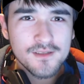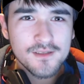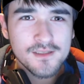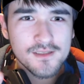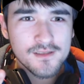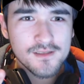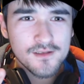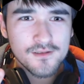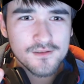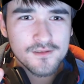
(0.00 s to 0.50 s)

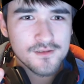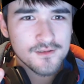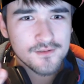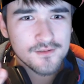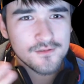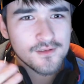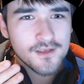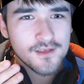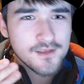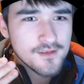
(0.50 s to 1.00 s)
It's
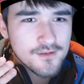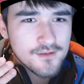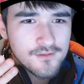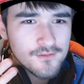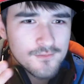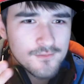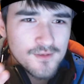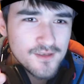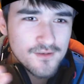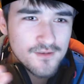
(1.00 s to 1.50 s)
also, I
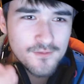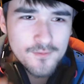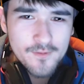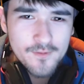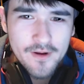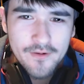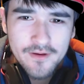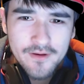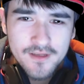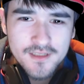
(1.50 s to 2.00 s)
know, when you're
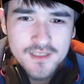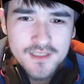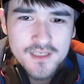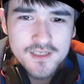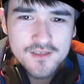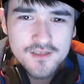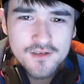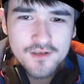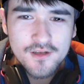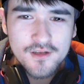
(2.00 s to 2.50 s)
wearing a
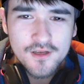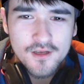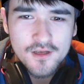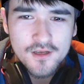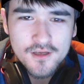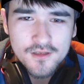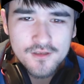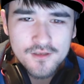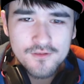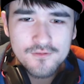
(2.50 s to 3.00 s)
t-shirt,
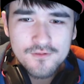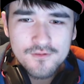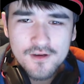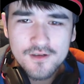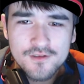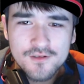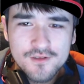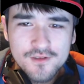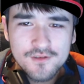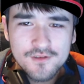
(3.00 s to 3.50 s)
you
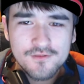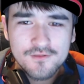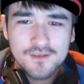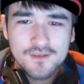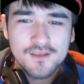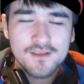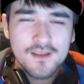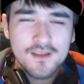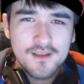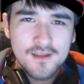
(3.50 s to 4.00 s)
are
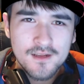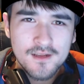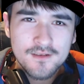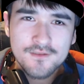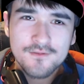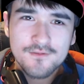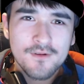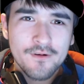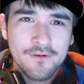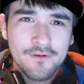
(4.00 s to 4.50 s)
showing that
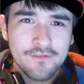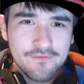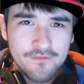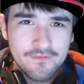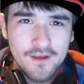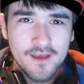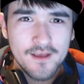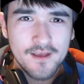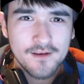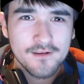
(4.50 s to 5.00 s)
you are a
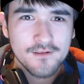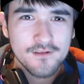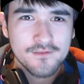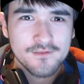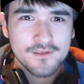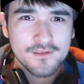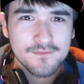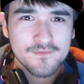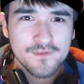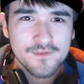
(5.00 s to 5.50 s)
fan
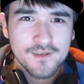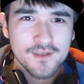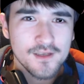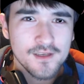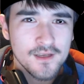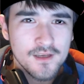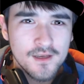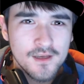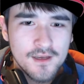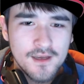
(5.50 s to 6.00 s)
of something
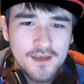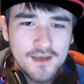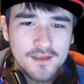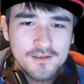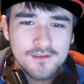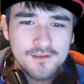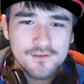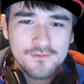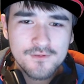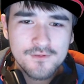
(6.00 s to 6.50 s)

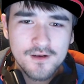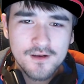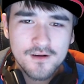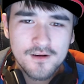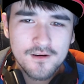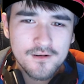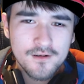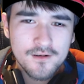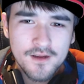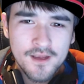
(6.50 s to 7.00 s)
and you
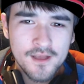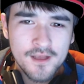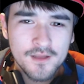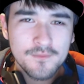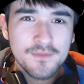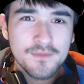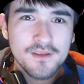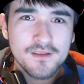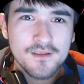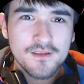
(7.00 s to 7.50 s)
are
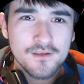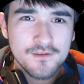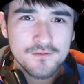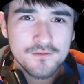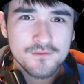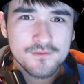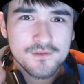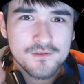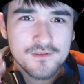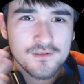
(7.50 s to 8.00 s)
helping
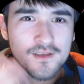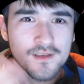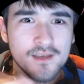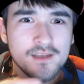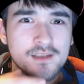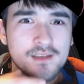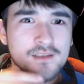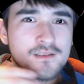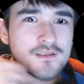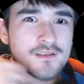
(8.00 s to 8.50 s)
those
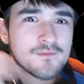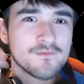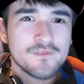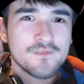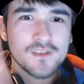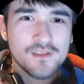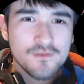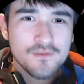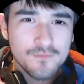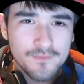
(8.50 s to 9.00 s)
getting some
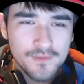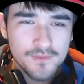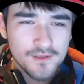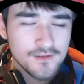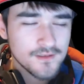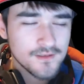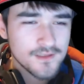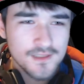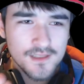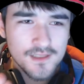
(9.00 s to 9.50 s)

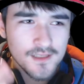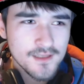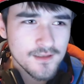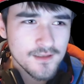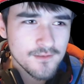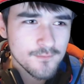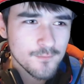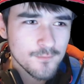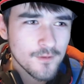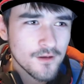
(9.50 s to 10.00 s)
visibility
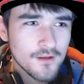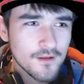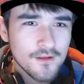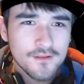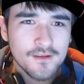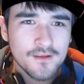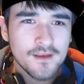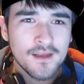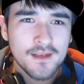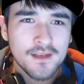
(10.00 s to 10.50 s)
in the
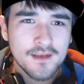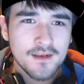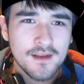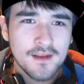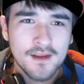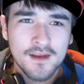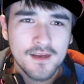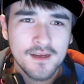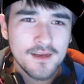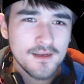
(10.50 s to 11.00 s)
world and
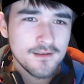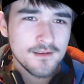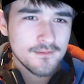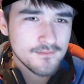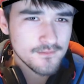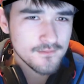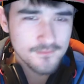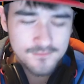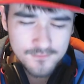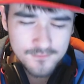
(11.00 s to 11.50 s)
I
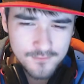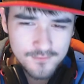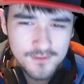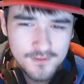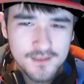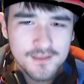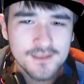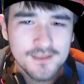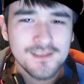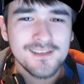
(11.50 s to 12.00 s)

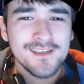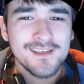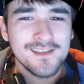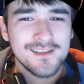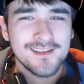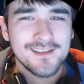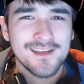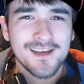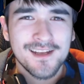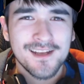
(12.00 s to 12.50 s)
really
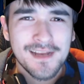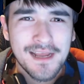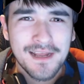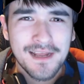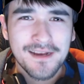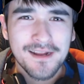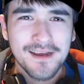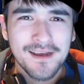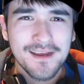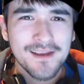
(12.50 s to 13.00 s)
need that
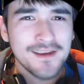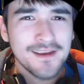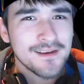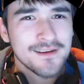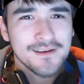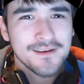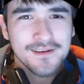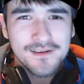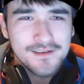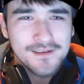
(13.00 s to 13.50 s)
and I
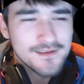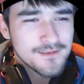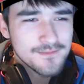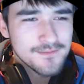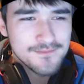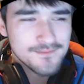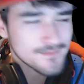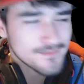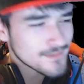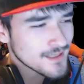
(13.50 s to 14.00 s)

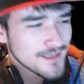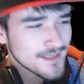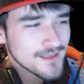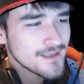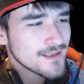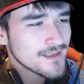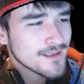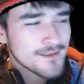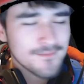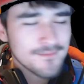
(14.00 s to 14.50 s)
I
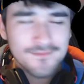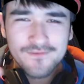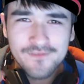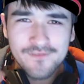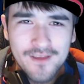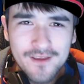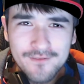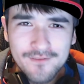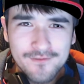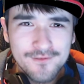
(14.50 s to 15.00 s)
am
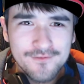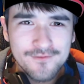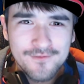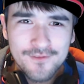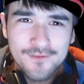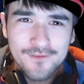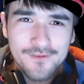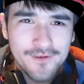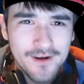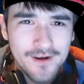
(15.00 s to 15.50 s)
thankful
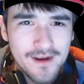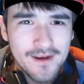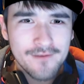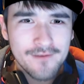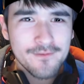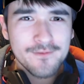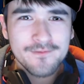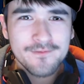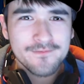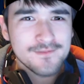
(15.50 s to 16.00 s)
for
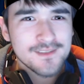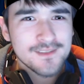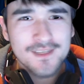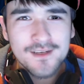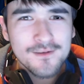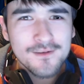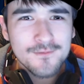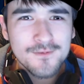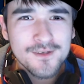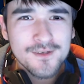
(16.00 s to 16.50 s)
every
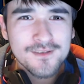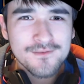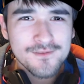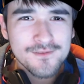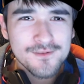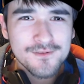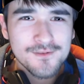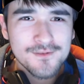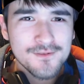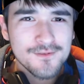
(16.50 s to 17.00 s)
single one of
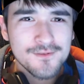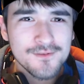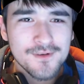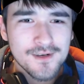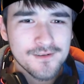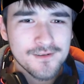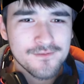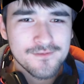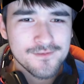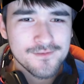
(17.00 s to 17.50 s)
you who
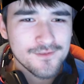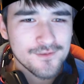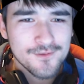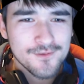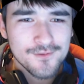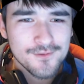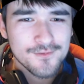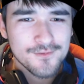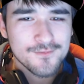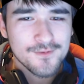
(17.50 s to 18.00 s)
have
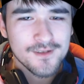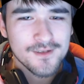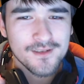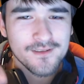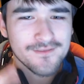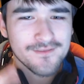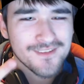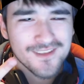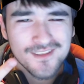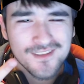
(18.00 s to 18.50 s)
ordered one.
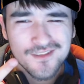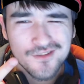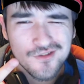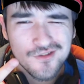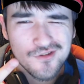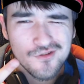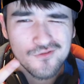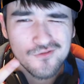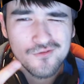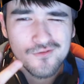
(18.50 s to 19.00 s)
I think it's
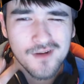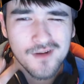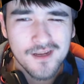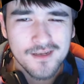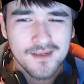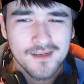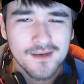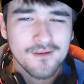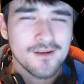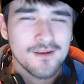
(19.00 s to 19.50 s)
two
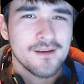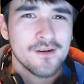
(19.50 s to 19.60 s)
right now.